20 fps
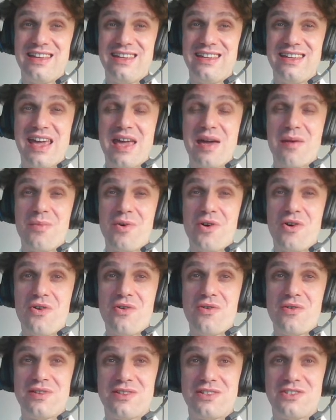
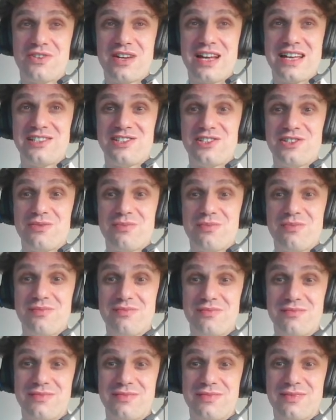KMO tries to
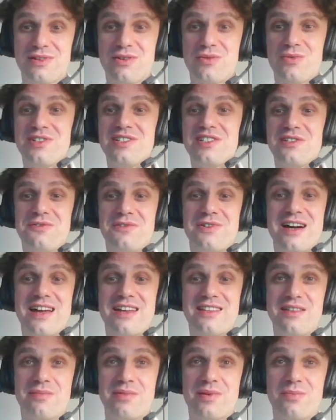
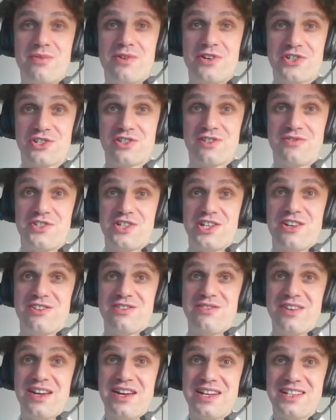quantify the proportion of
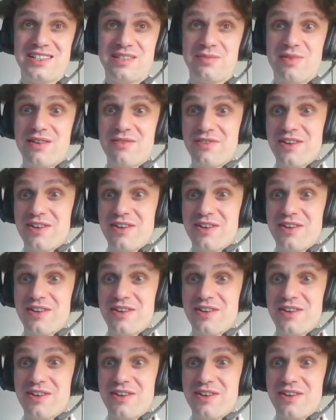shared variance by